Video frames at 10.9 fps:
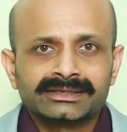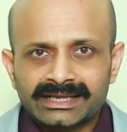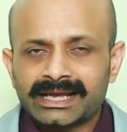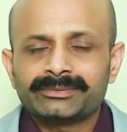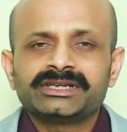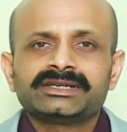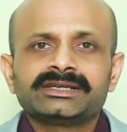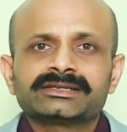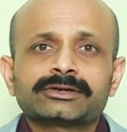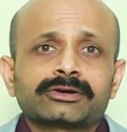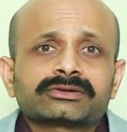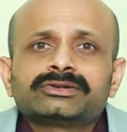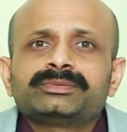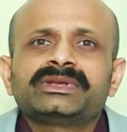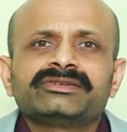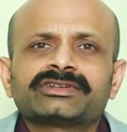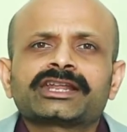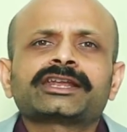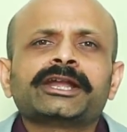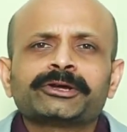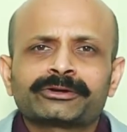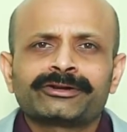diabetes, or could be even an
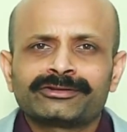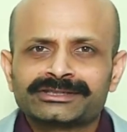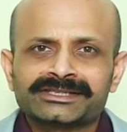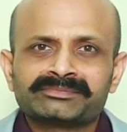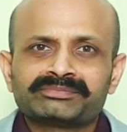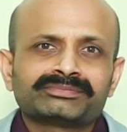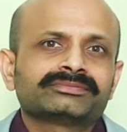endocrinologist